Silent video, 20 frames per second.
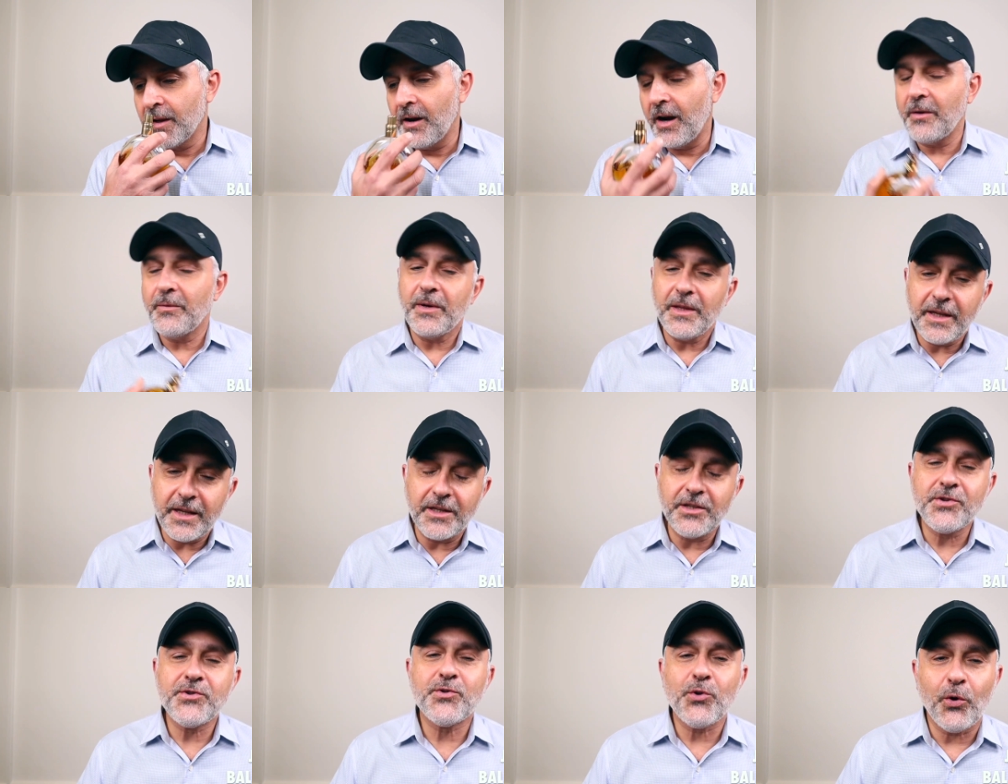I really
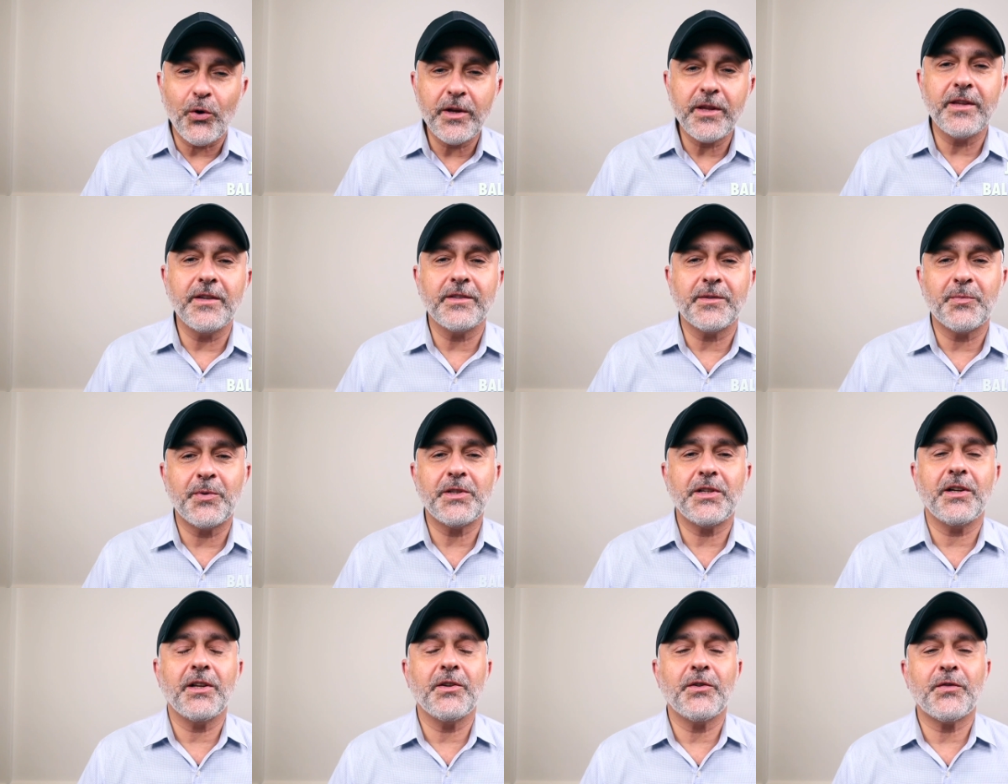enjoy this
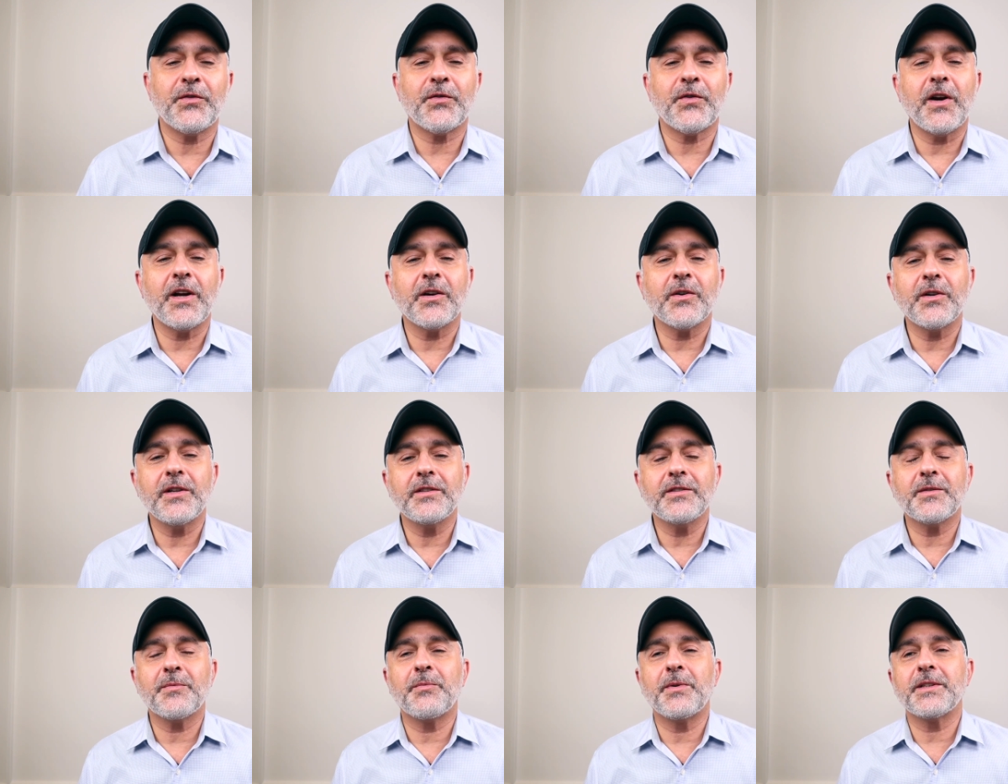particular
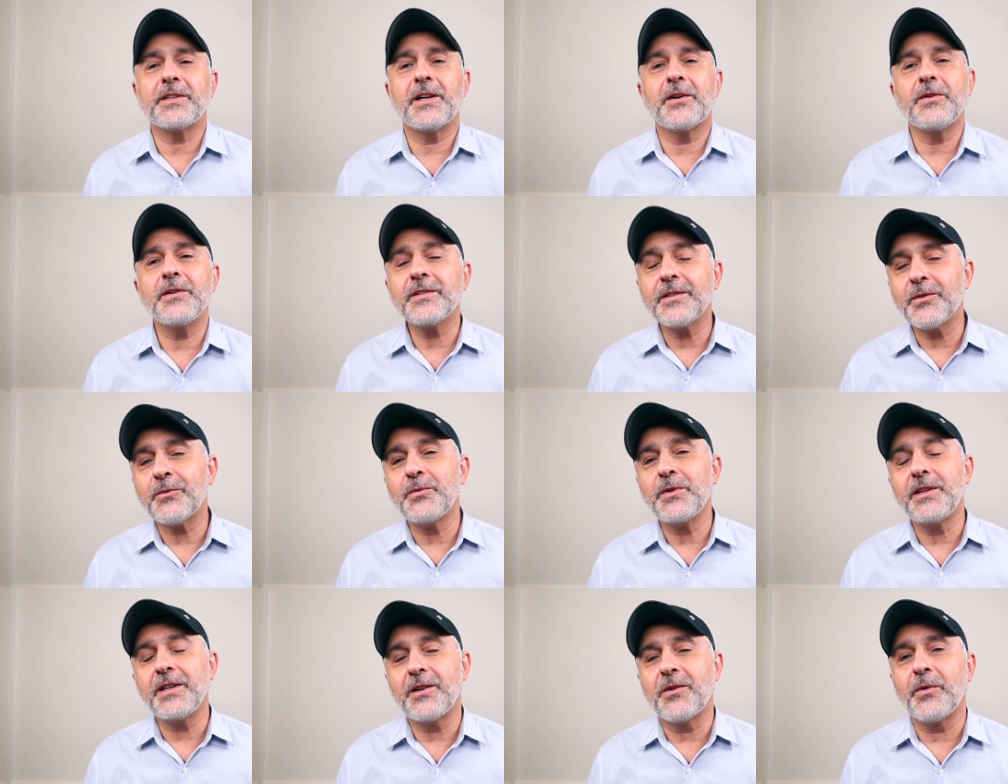fragrance, but there is a
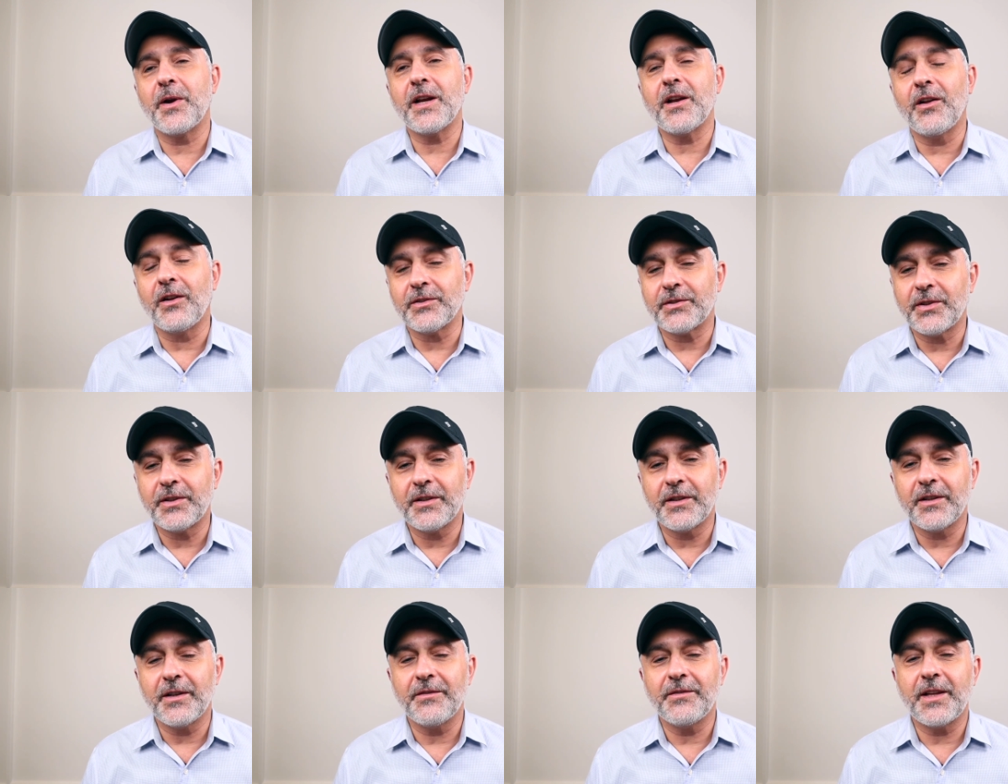really great
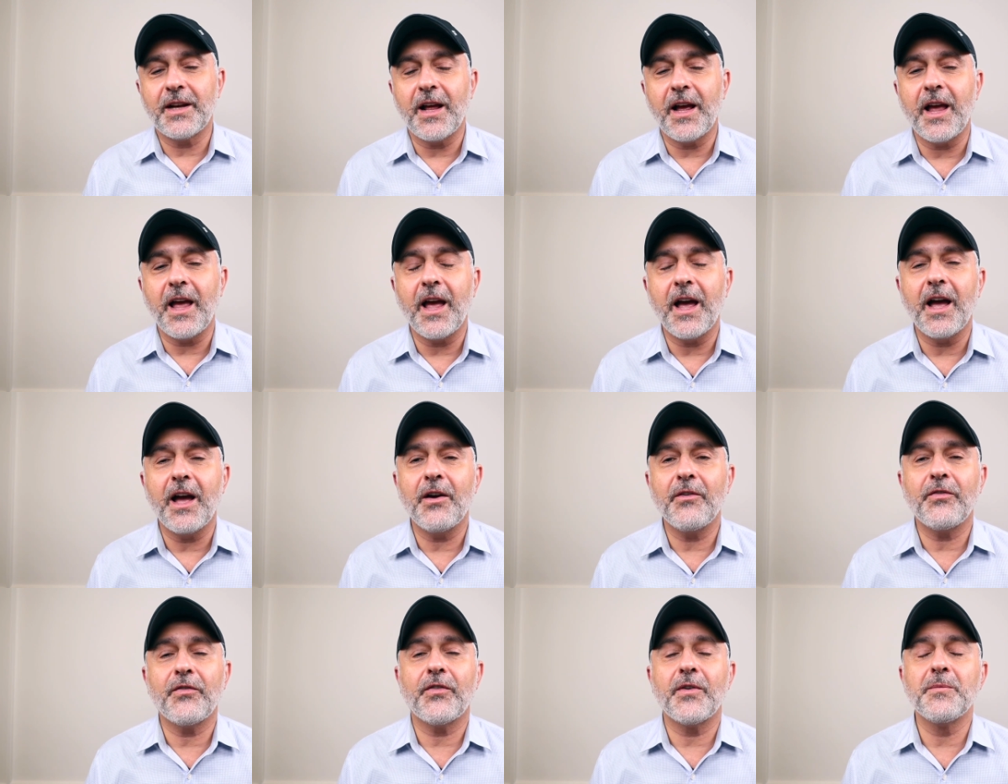alternative that I
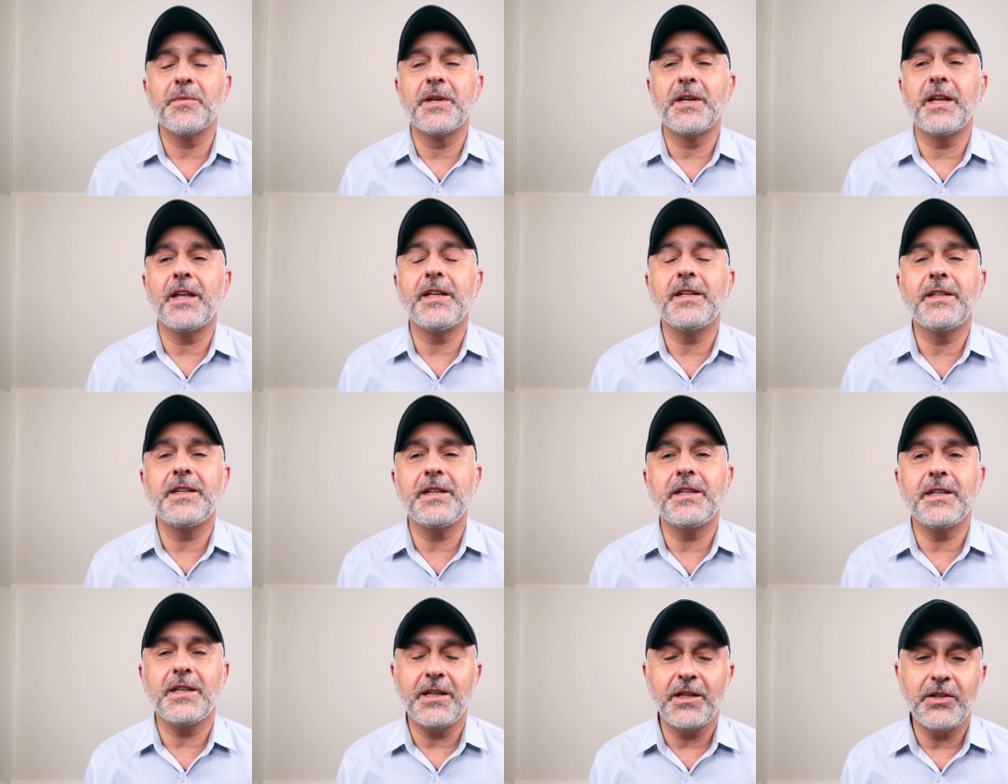have from an
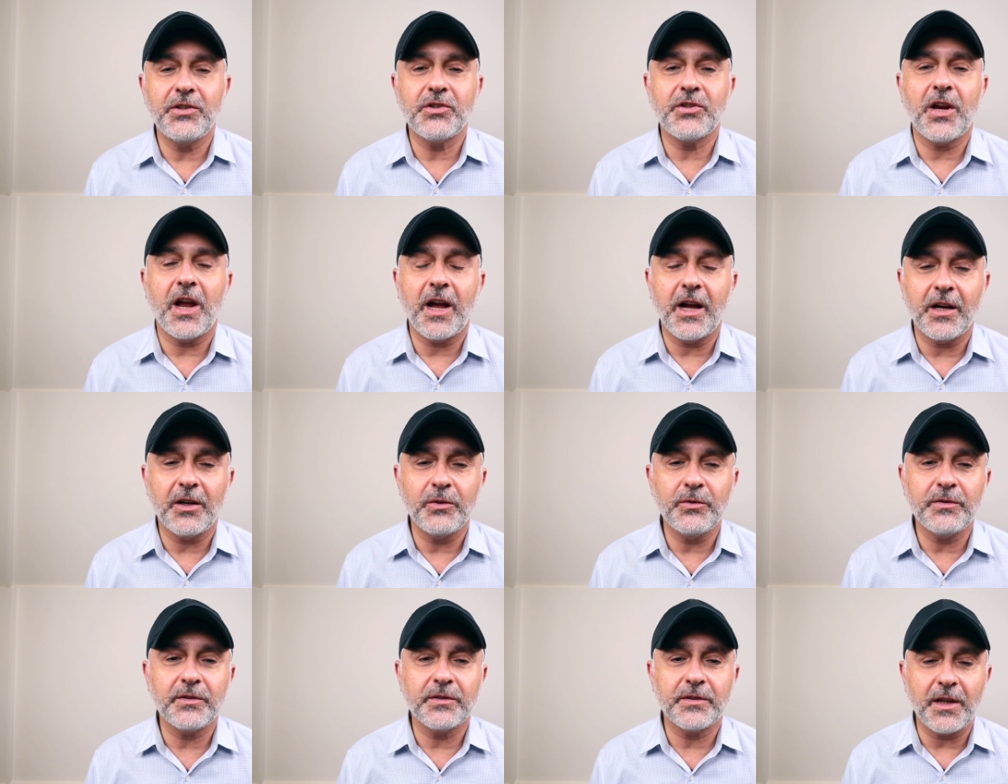indie niche
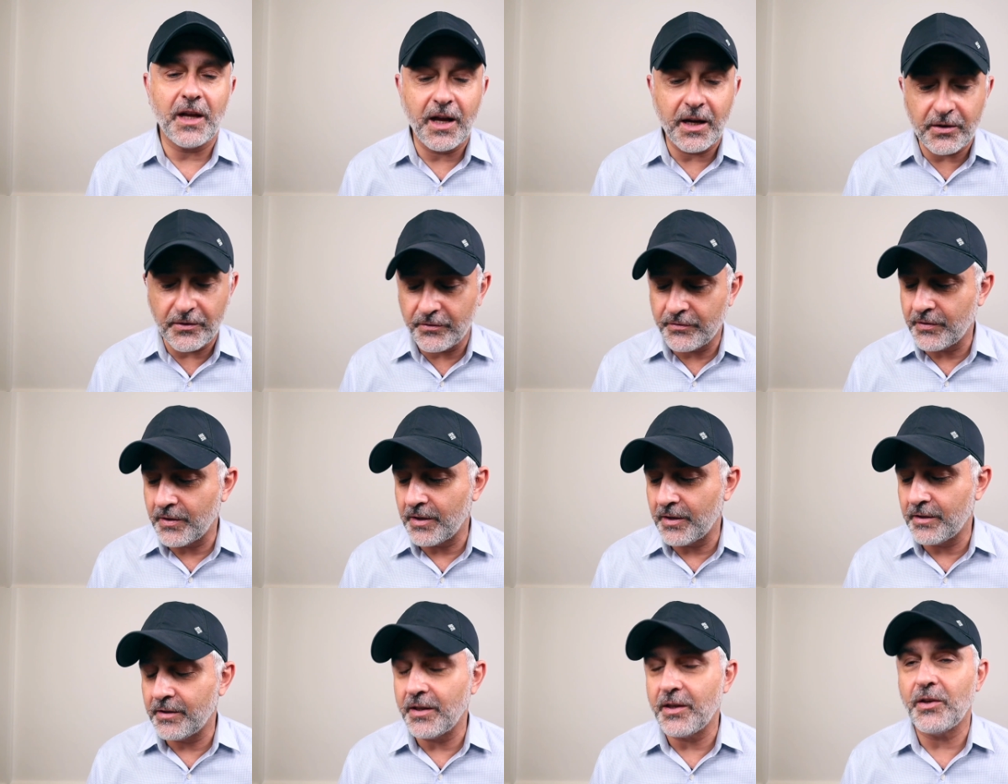house out of
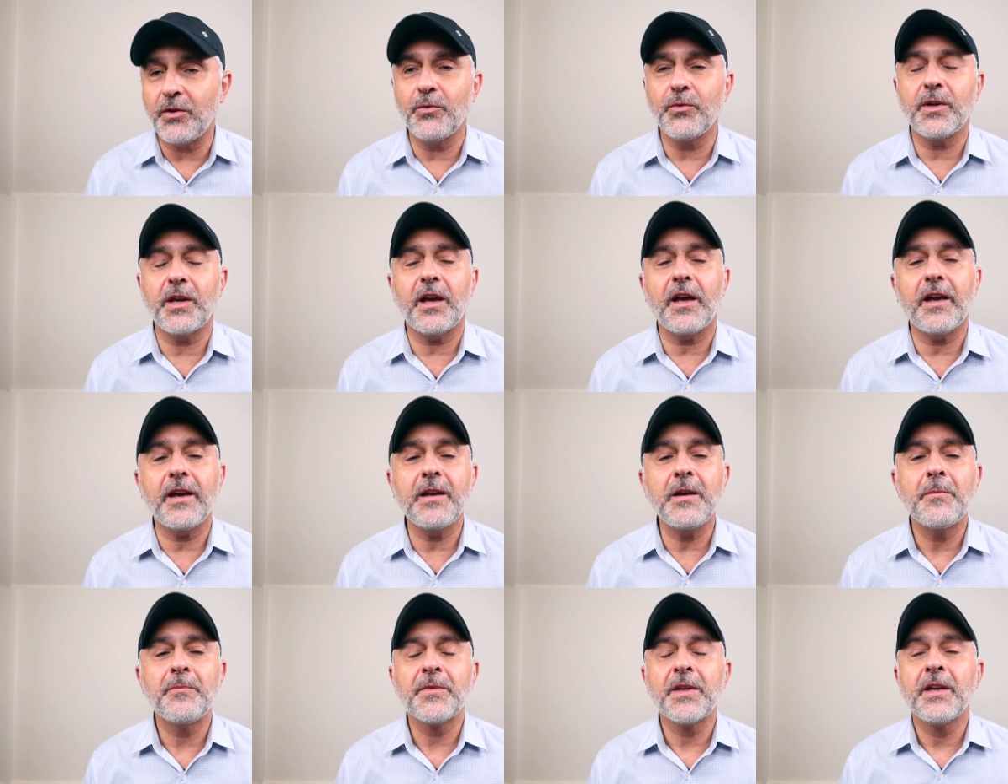uh, the
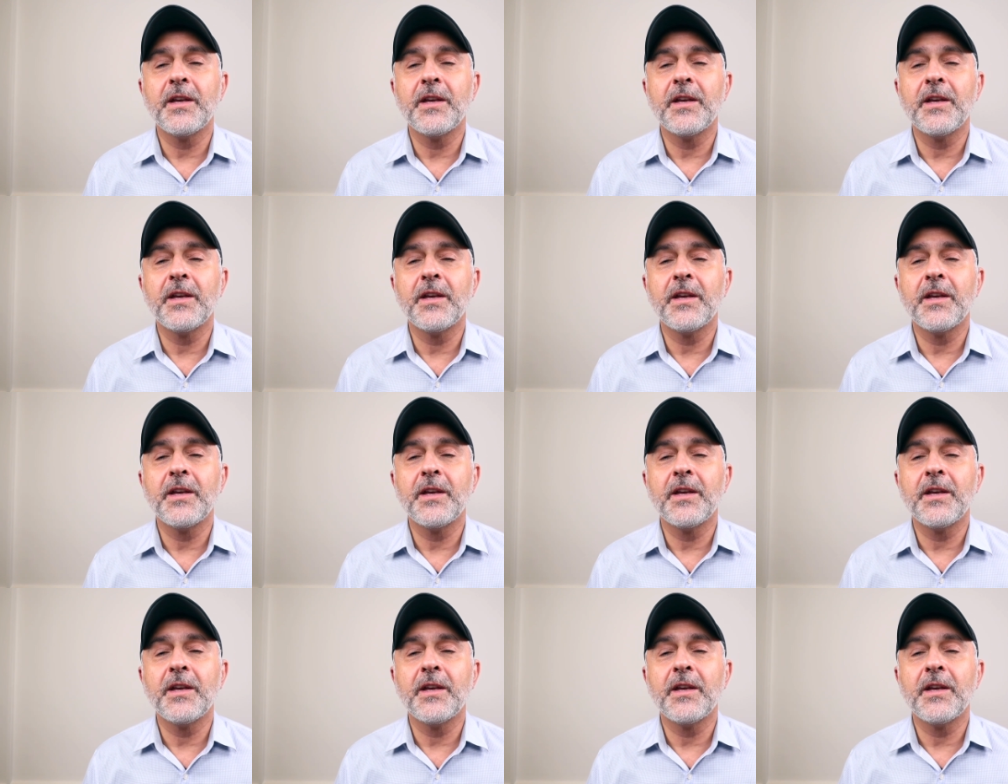UK